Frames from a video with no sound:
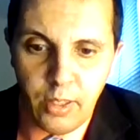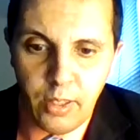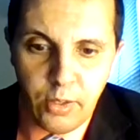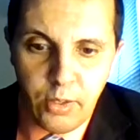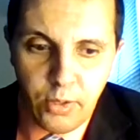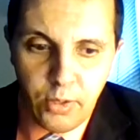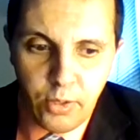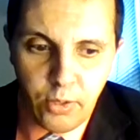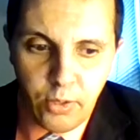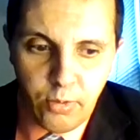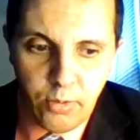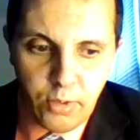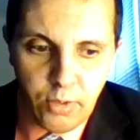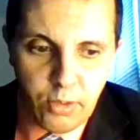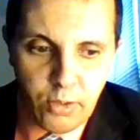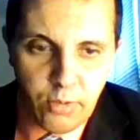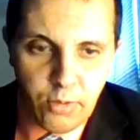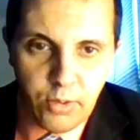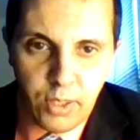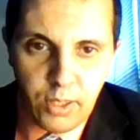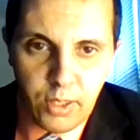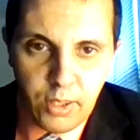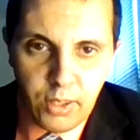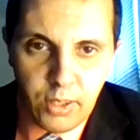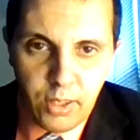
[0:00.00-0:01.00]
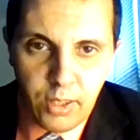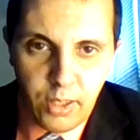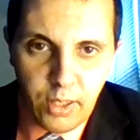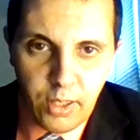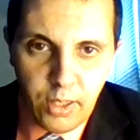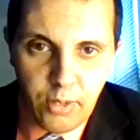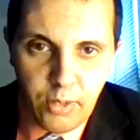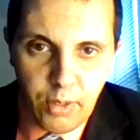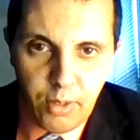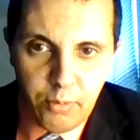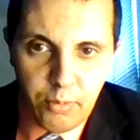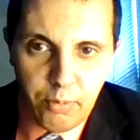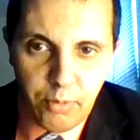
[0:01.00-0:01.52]
So we know that the
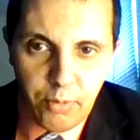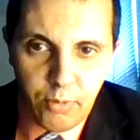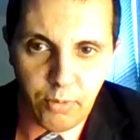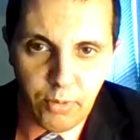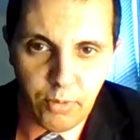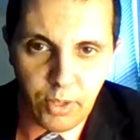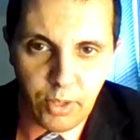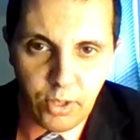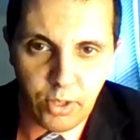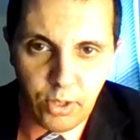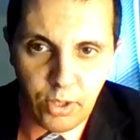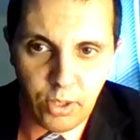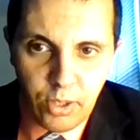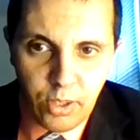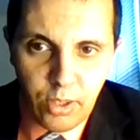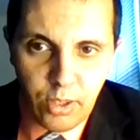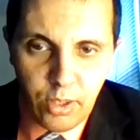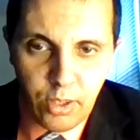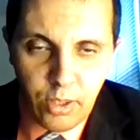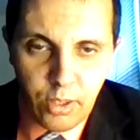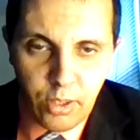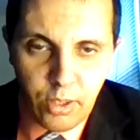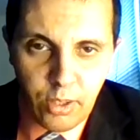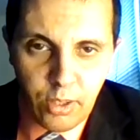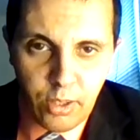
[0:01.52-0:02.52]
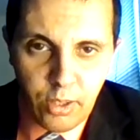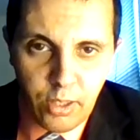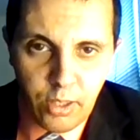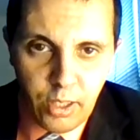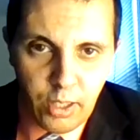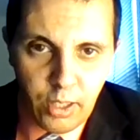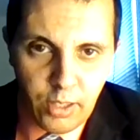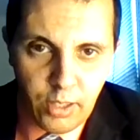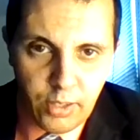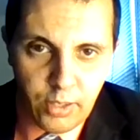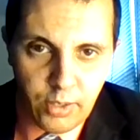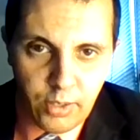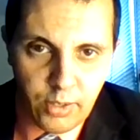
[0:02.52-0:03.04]
Arab region
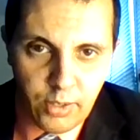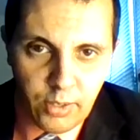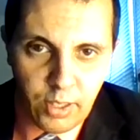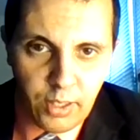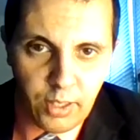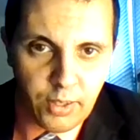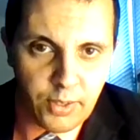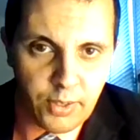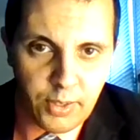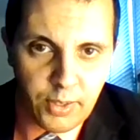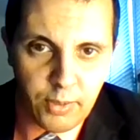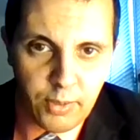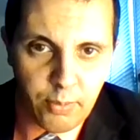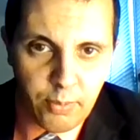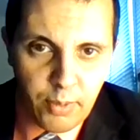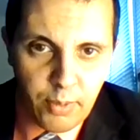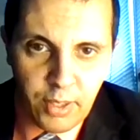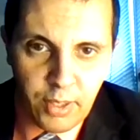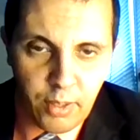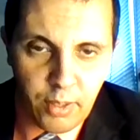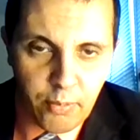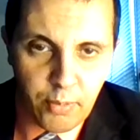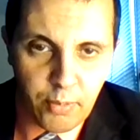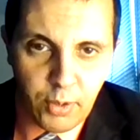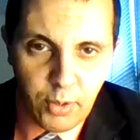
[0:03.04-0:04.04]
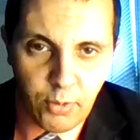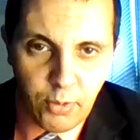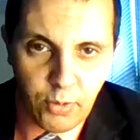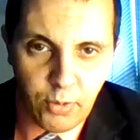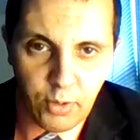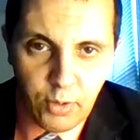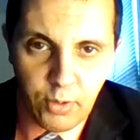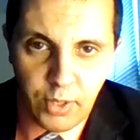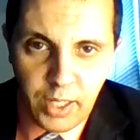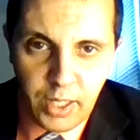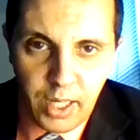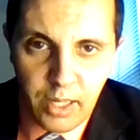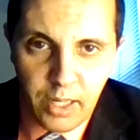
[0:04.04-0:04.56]
has that is split up between
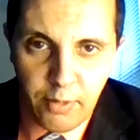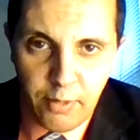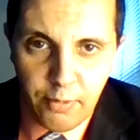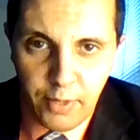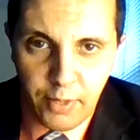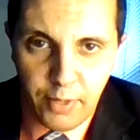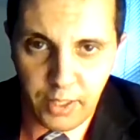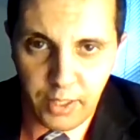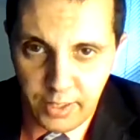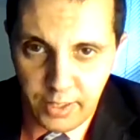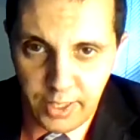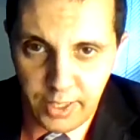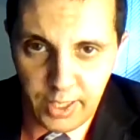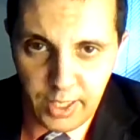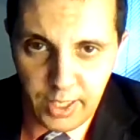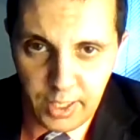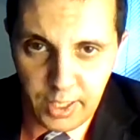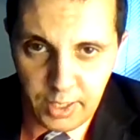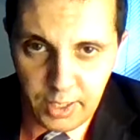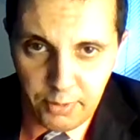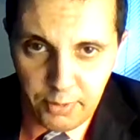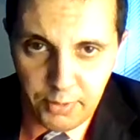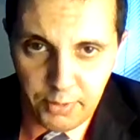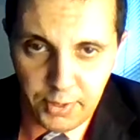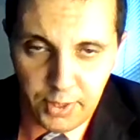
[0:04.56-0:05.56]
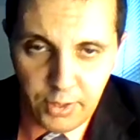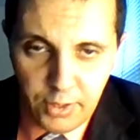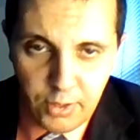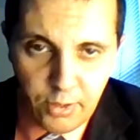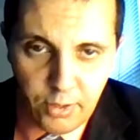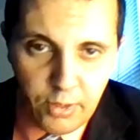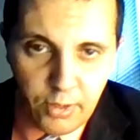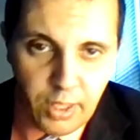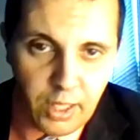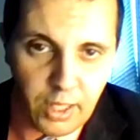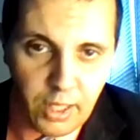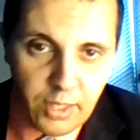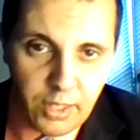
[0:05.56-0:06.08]
the CAF and the AFC
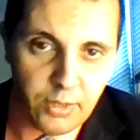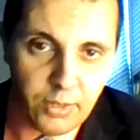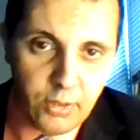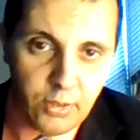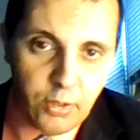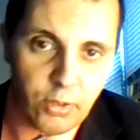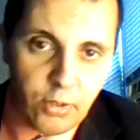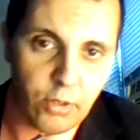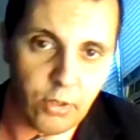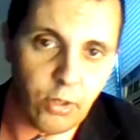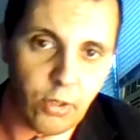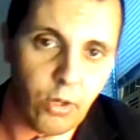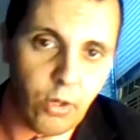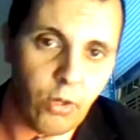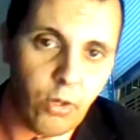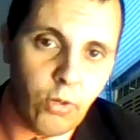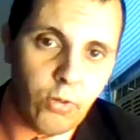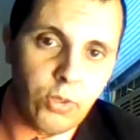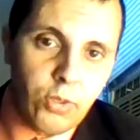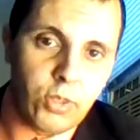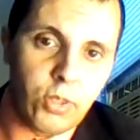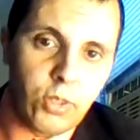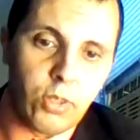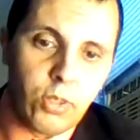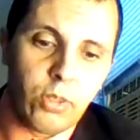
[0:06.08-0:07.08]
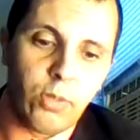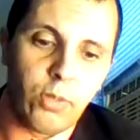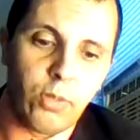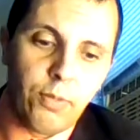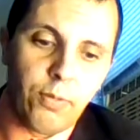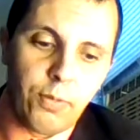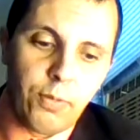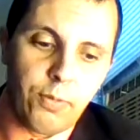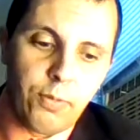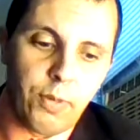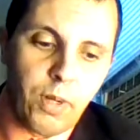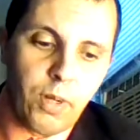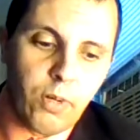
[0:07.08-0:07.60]
zone has not hosted the
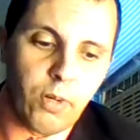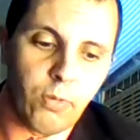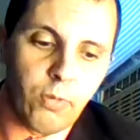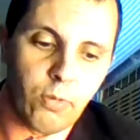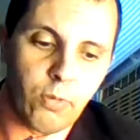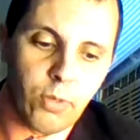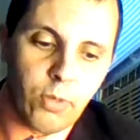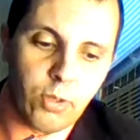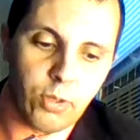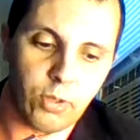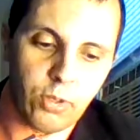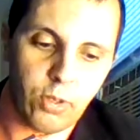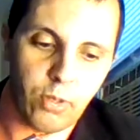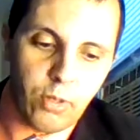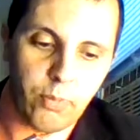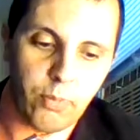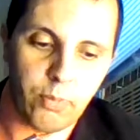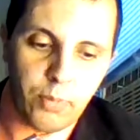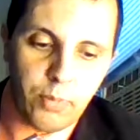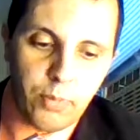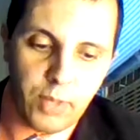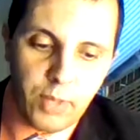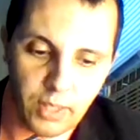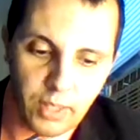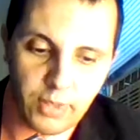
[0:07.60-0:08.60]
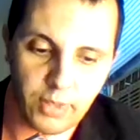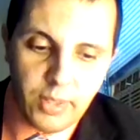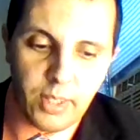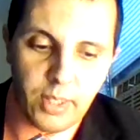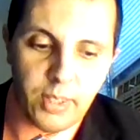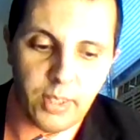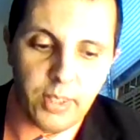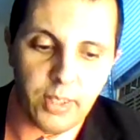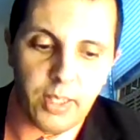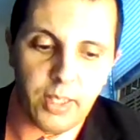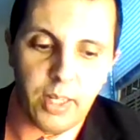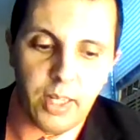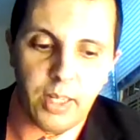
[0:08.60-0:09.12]
FIFA World Cup yet,
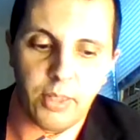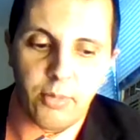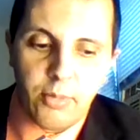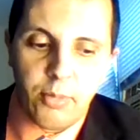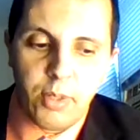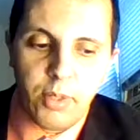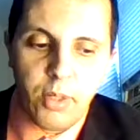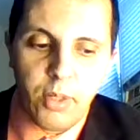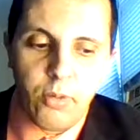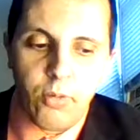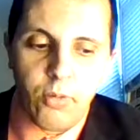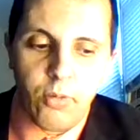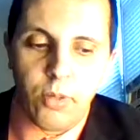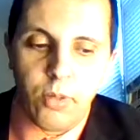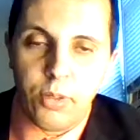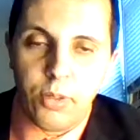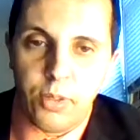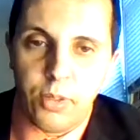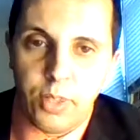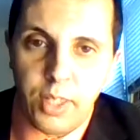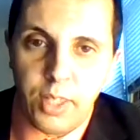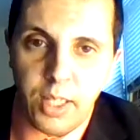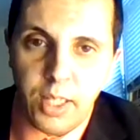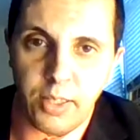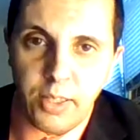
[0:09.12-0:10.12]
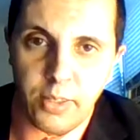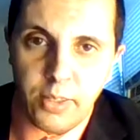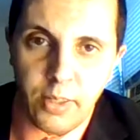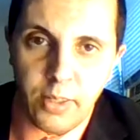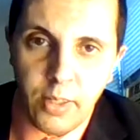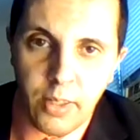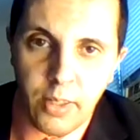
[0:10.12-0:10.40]
and it has been awarded that